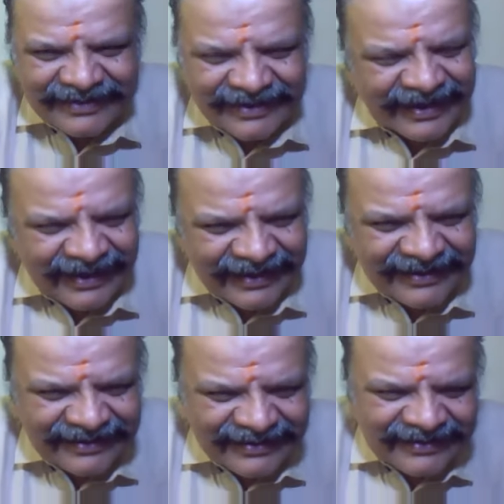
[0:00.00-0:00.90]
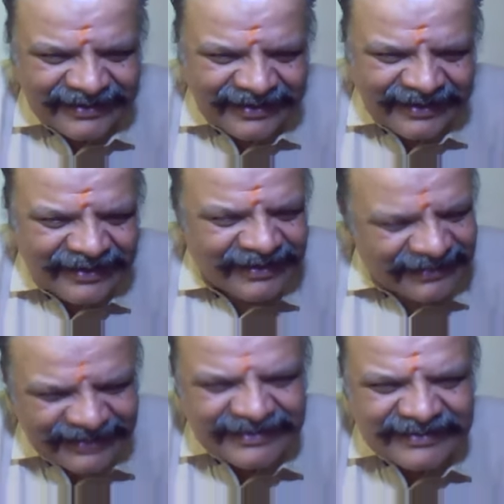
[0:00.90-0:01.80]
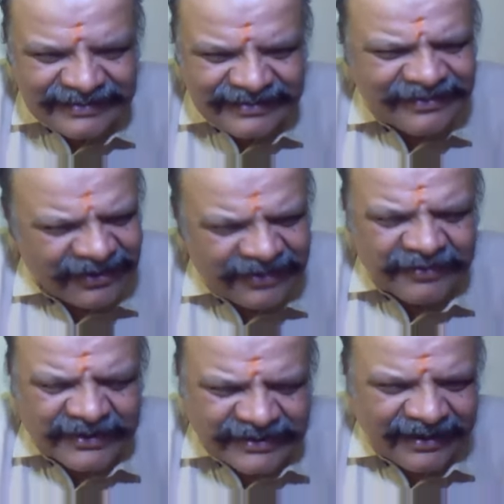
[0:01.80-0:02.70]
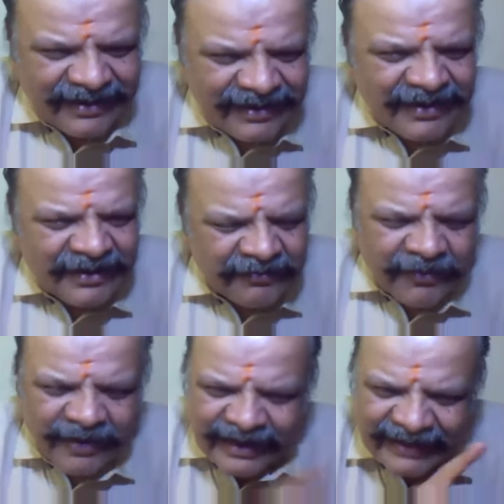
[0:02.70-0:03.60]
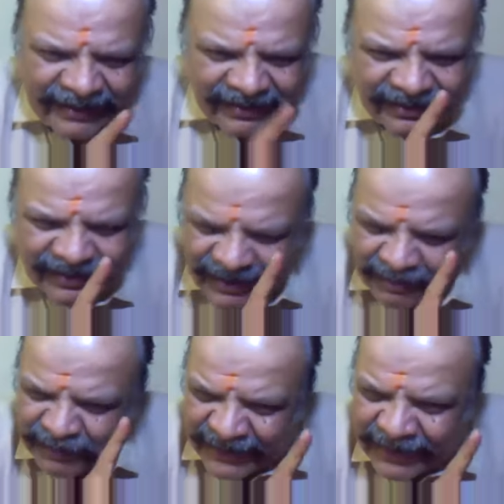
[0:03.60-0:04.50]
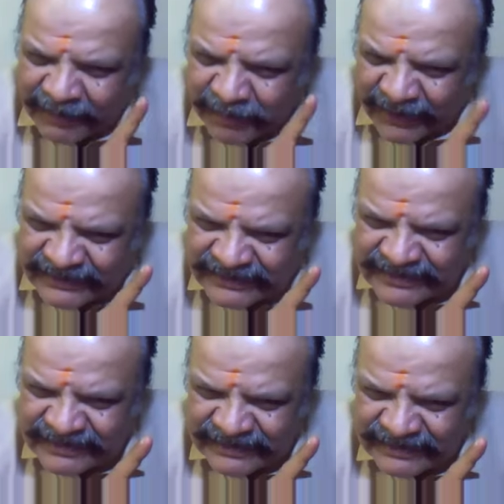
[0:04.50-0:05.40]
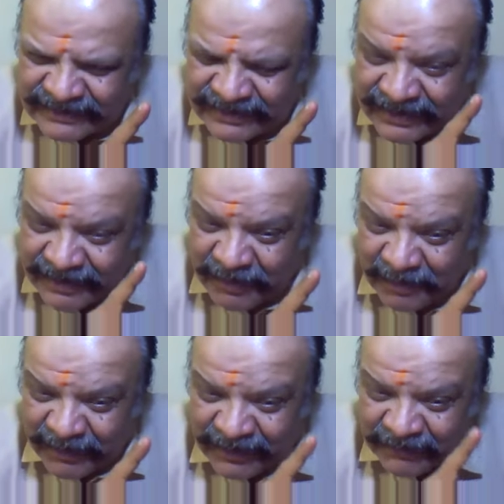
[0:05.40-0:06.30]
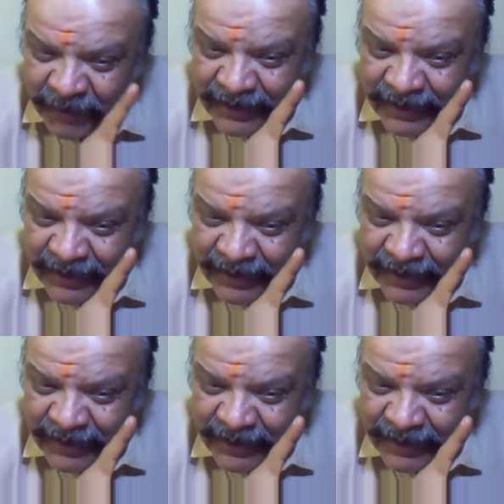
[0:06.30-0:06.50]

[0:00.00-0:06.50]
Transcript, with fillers: Okay? This is a good question. If you are getting a pricking pulse, remember, if you are